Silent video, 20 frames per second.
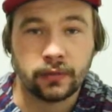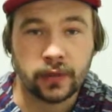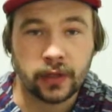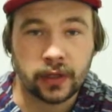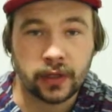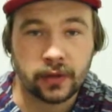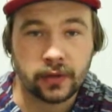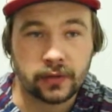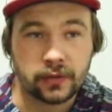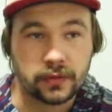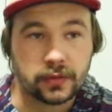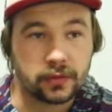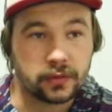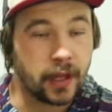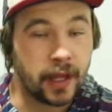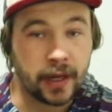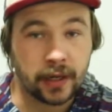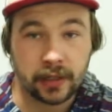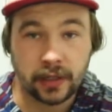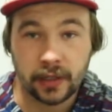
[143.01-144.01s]
videos
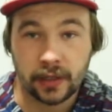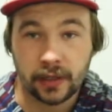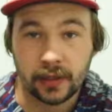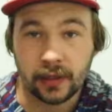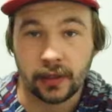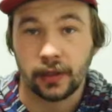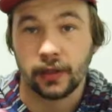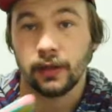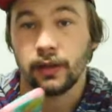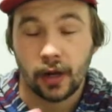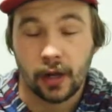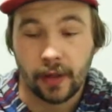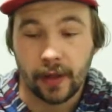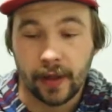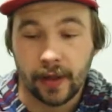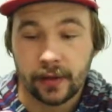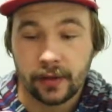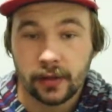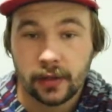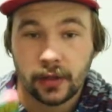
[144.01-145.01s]
edited and all
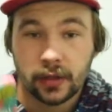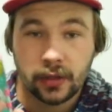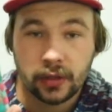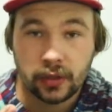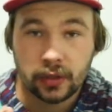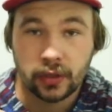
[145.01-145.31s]
that,